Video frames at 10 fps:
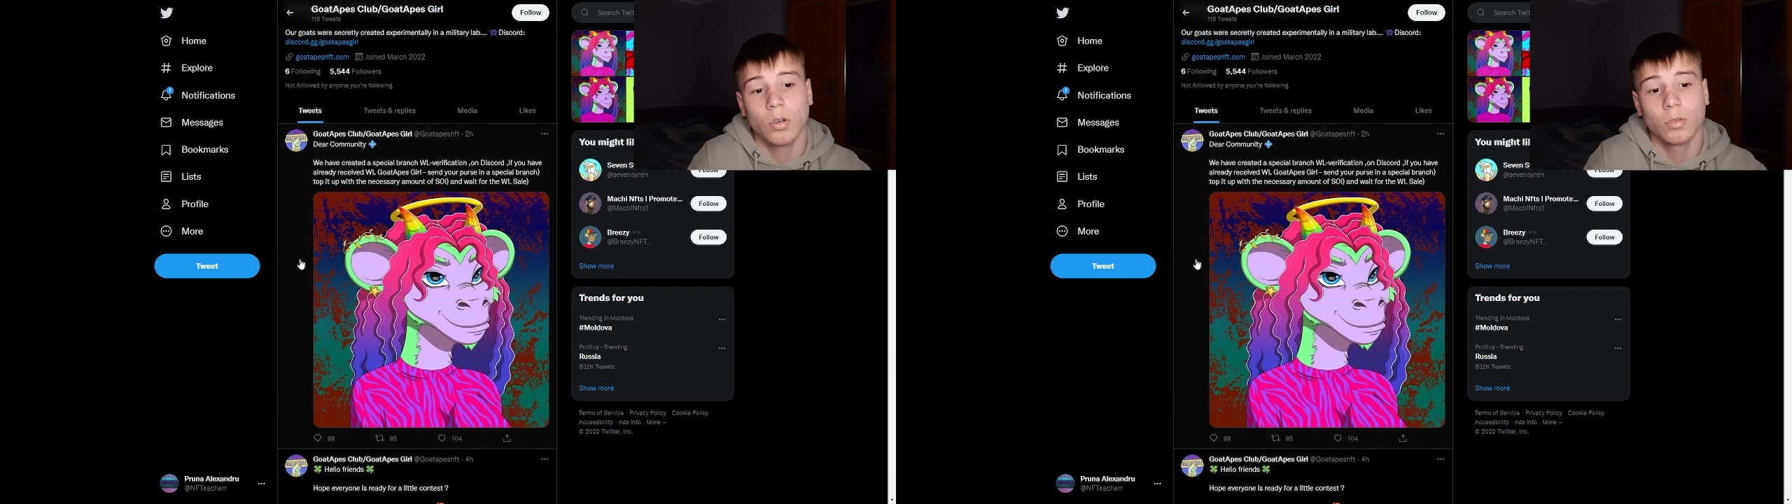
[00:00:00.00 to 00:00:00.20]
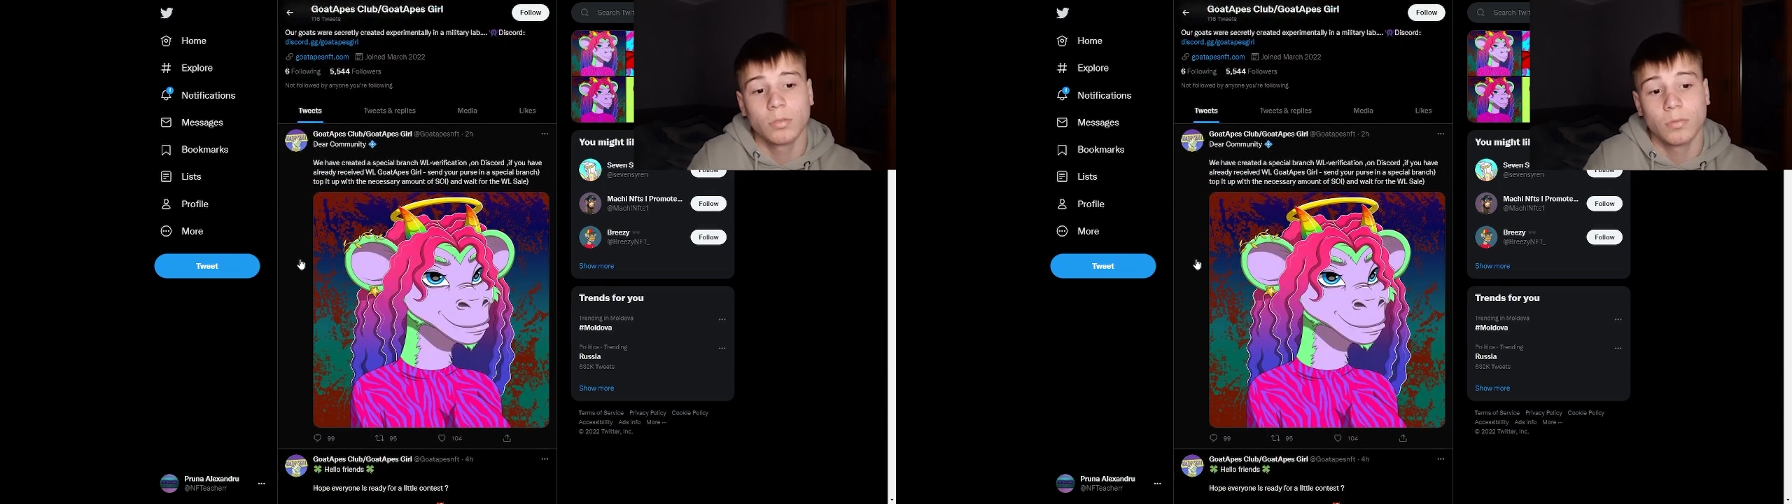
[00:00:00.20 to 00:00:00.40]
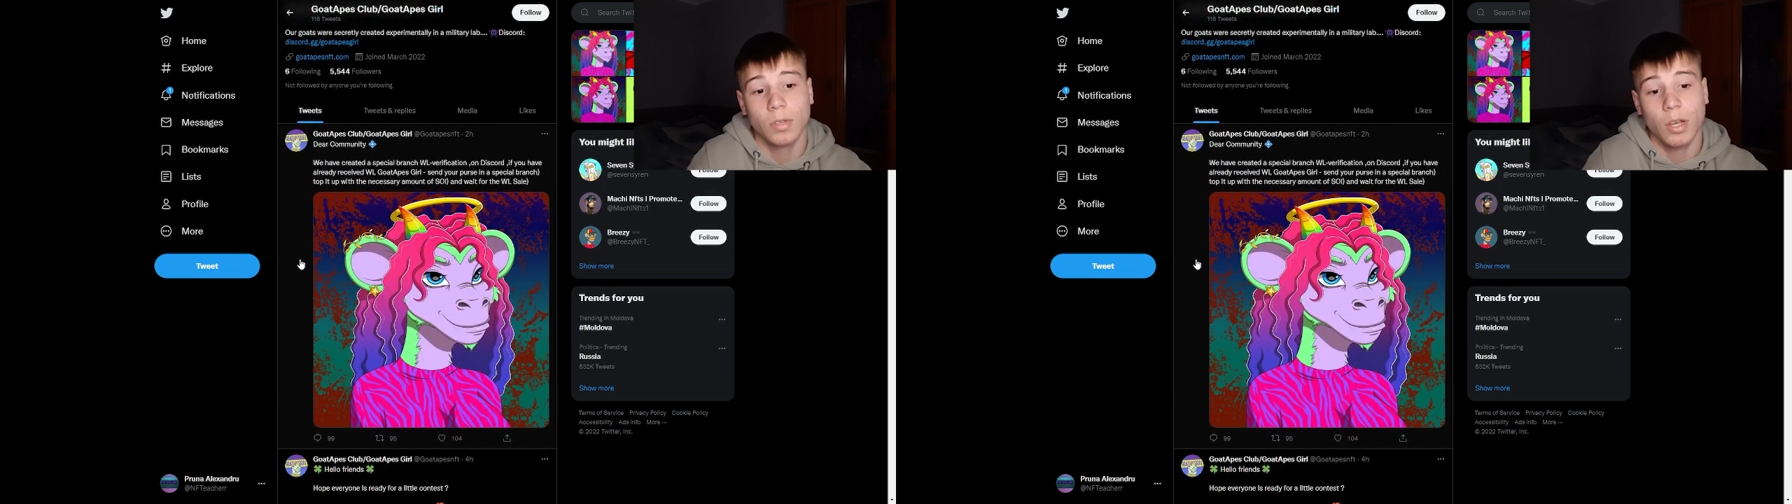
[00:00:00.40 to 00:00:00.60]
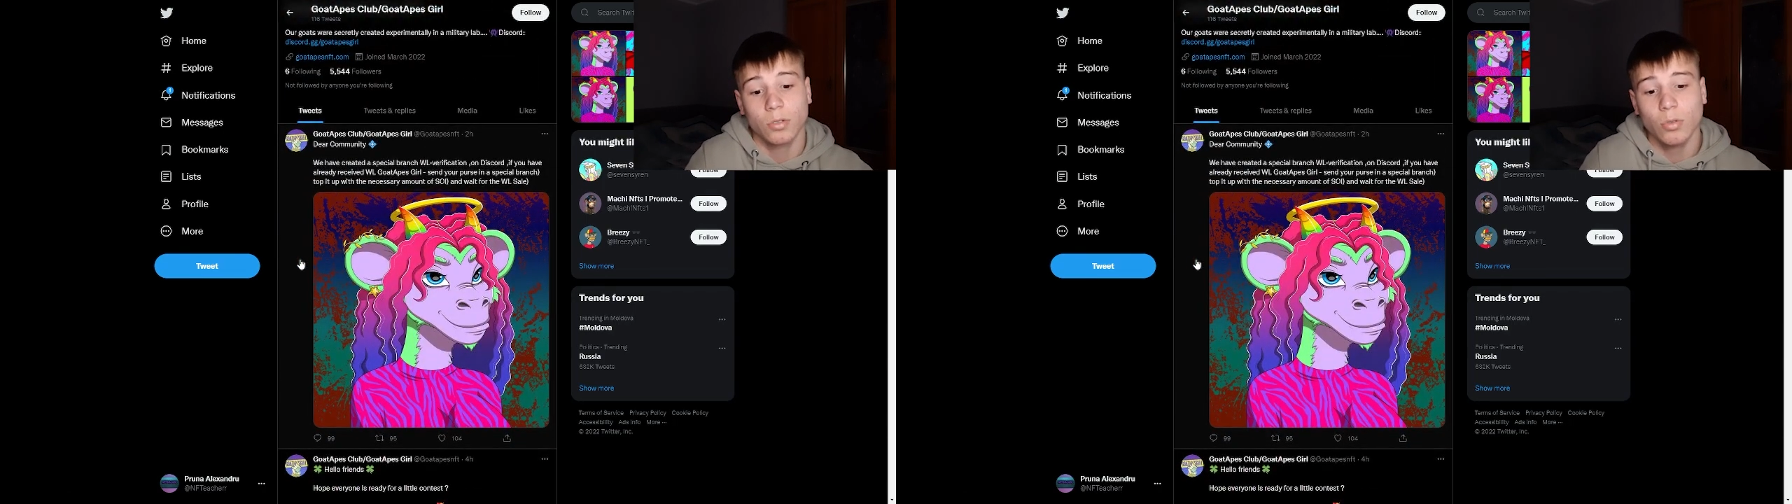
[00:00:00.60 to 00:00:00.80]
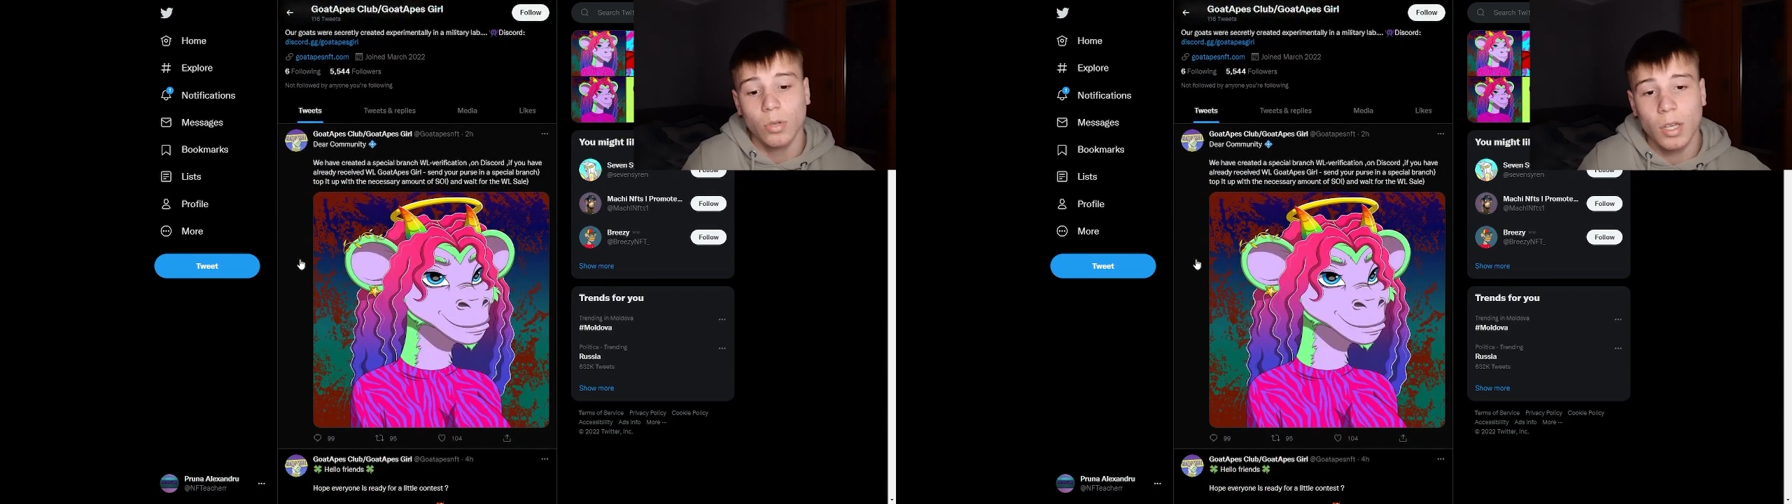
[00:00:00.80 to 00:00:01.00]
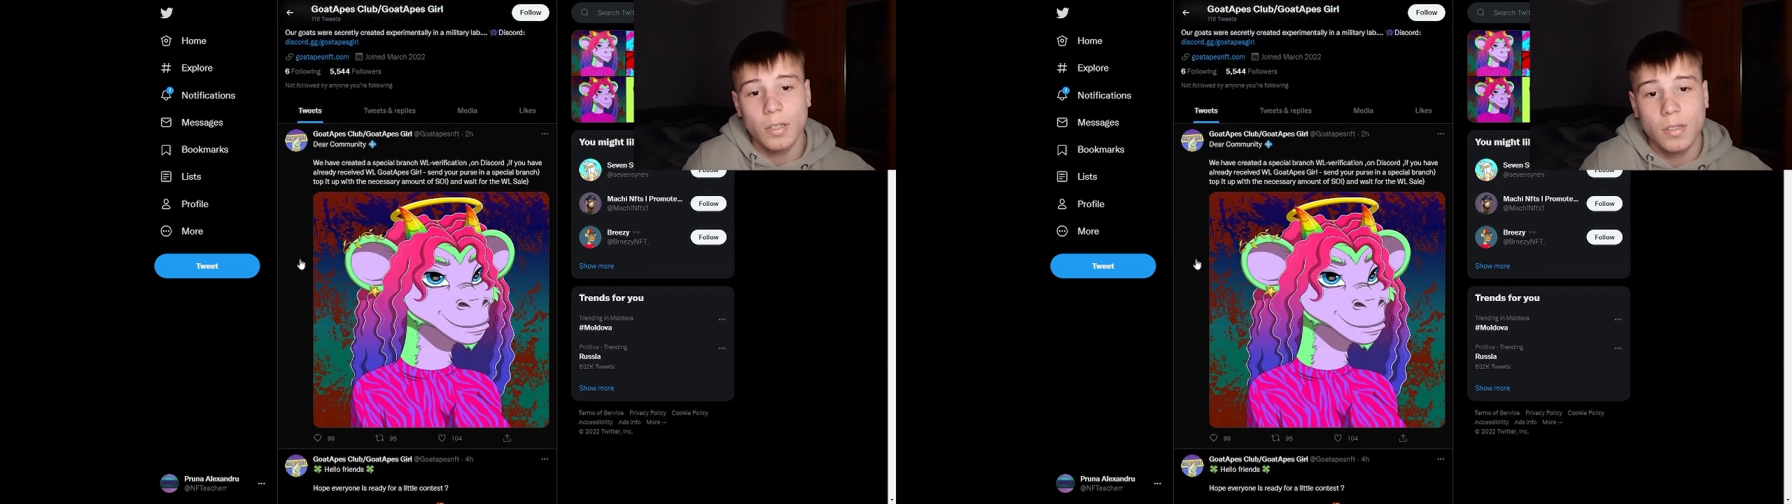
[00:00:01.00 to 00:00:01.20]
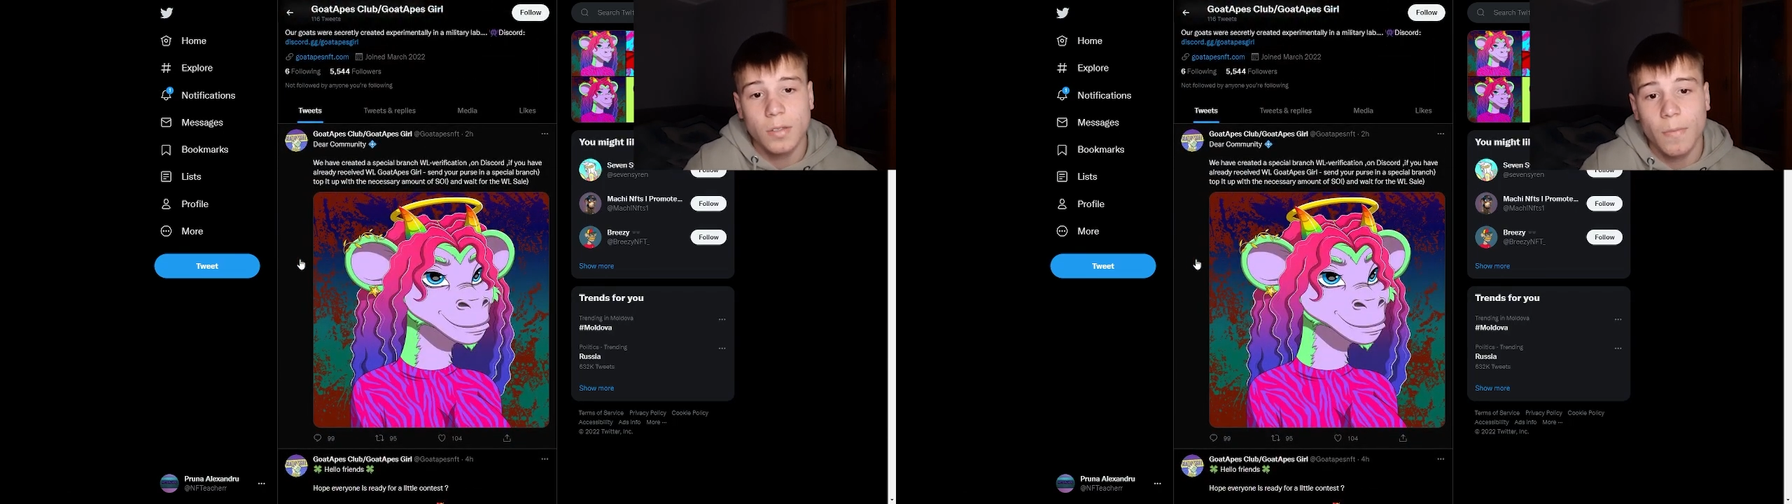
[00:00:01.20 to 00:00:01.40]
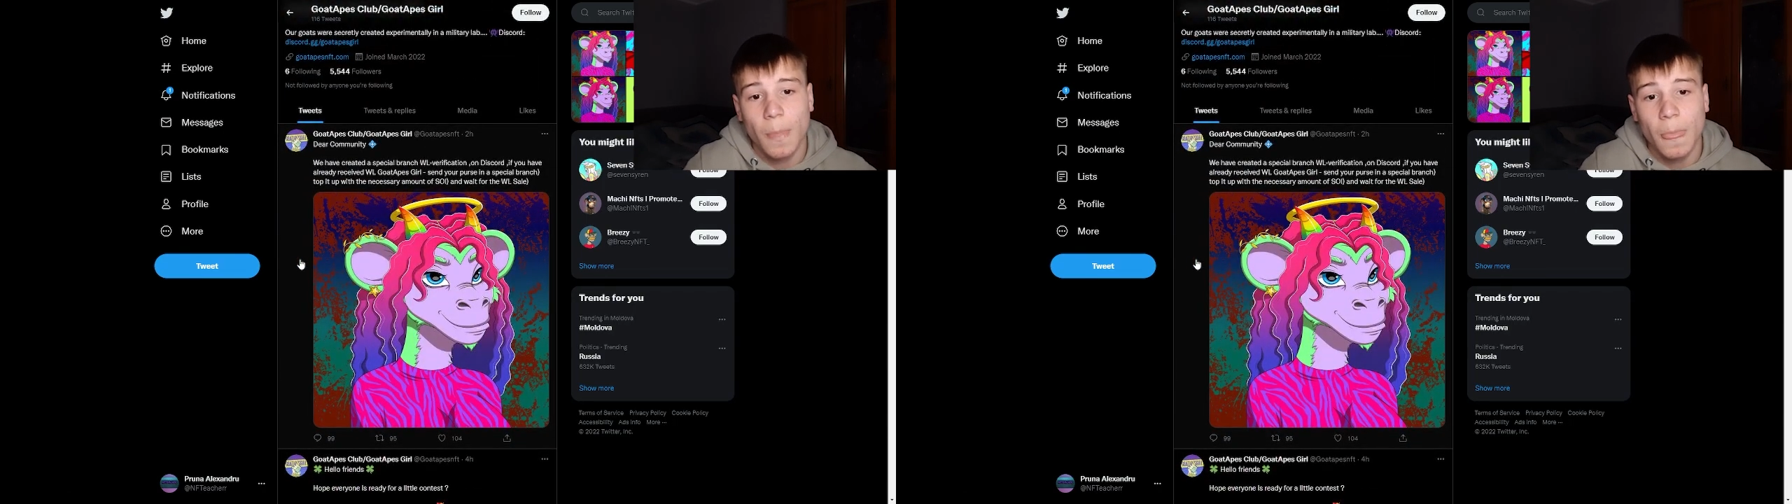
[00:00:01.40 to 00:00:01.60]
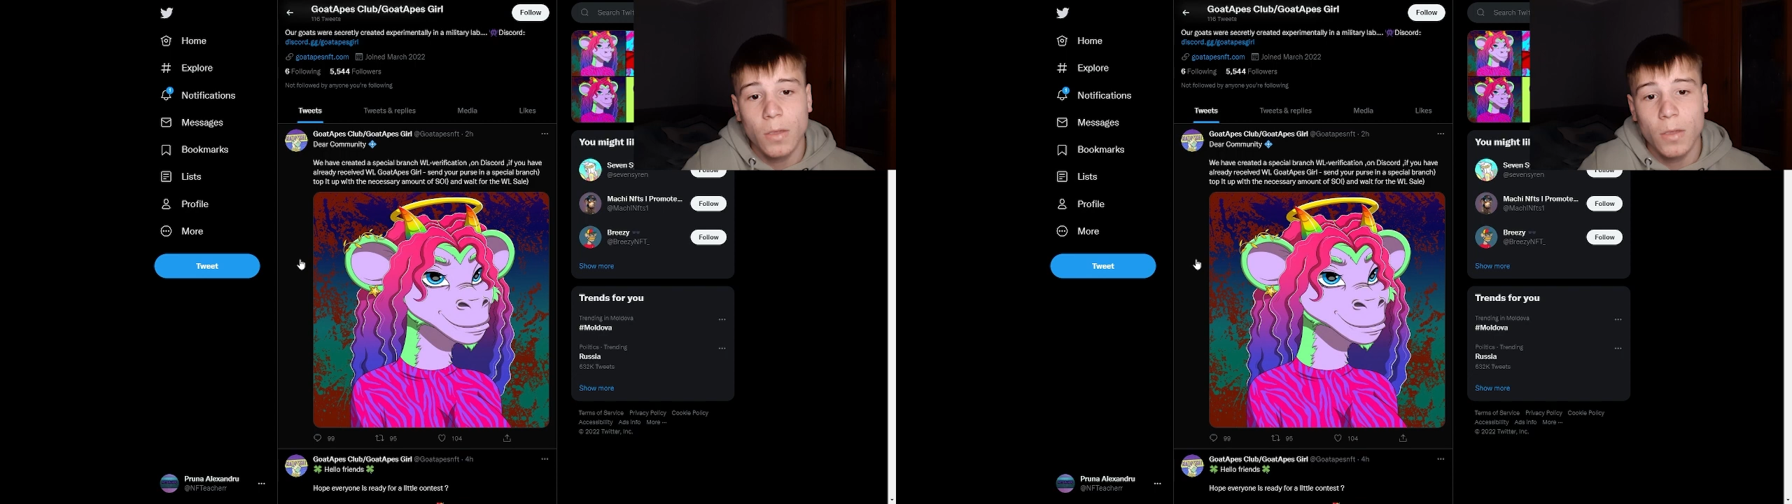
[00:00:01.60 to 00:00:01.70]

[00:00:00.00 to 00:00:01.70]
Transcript: on their tokens.